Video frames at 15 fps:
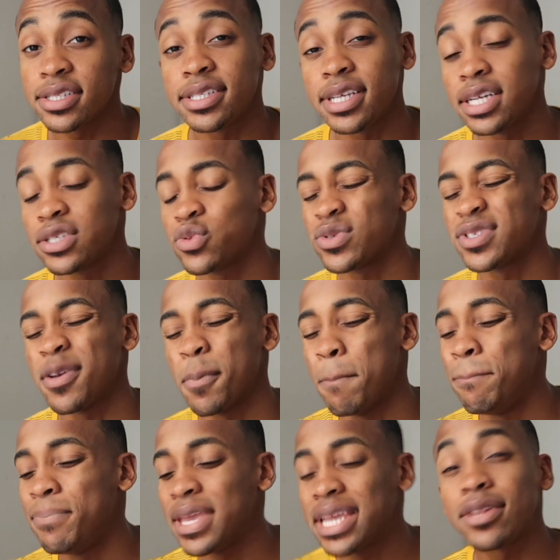test was a
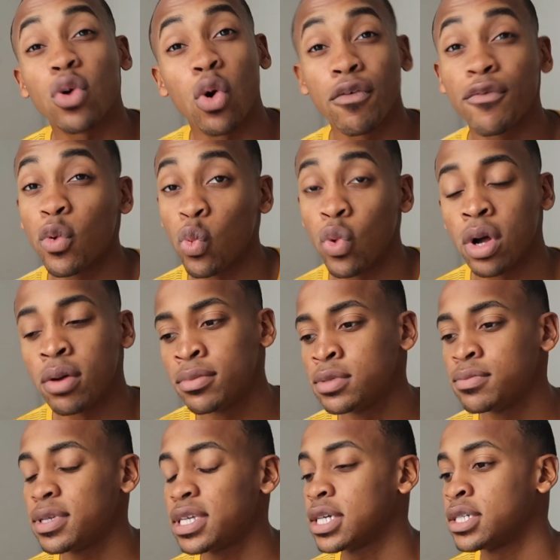bit
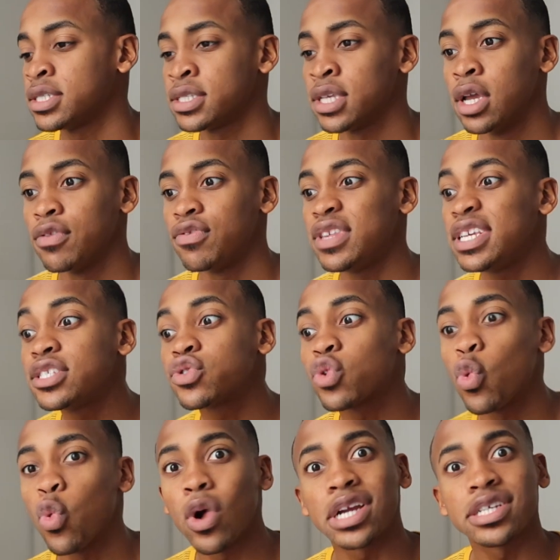overwhelming, because these
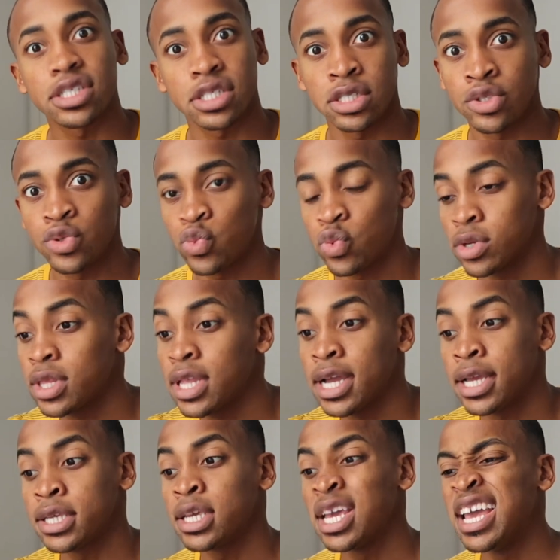questions were,
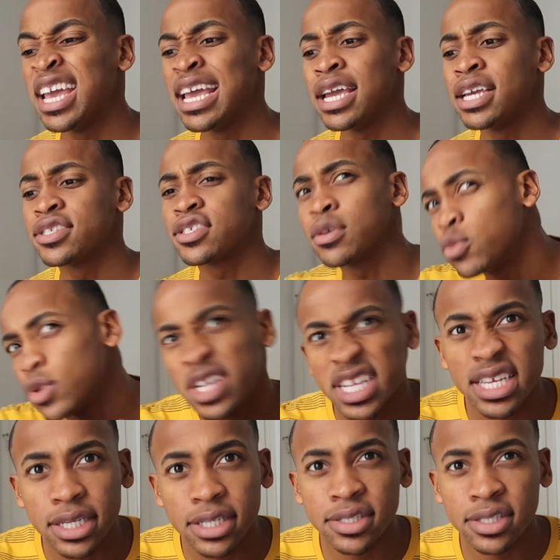like, some were
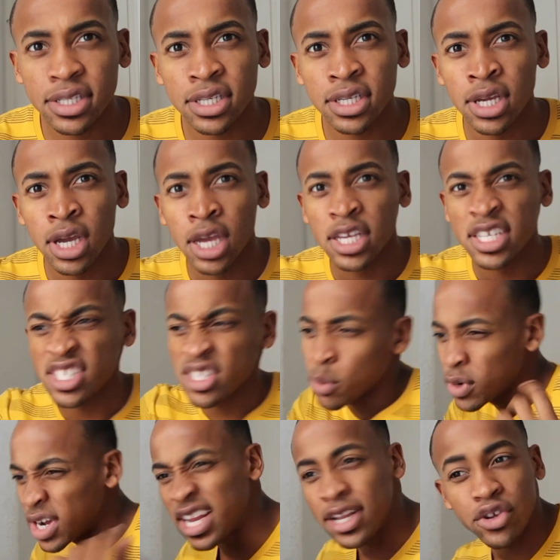easy, some
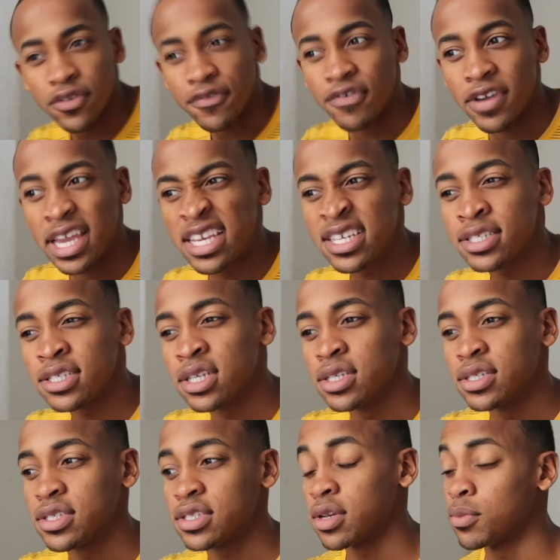were in your face,
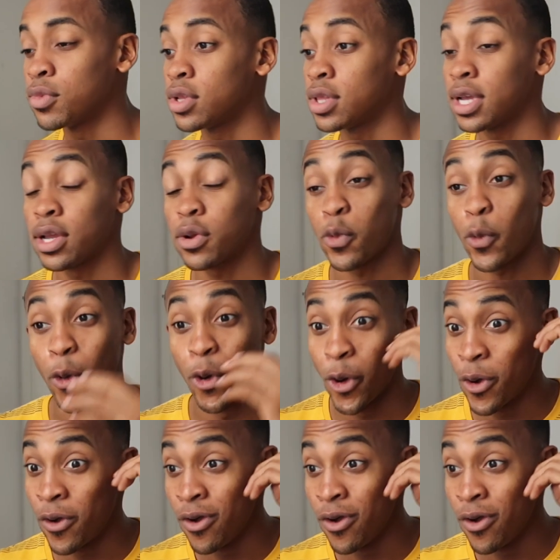some are like, whoa,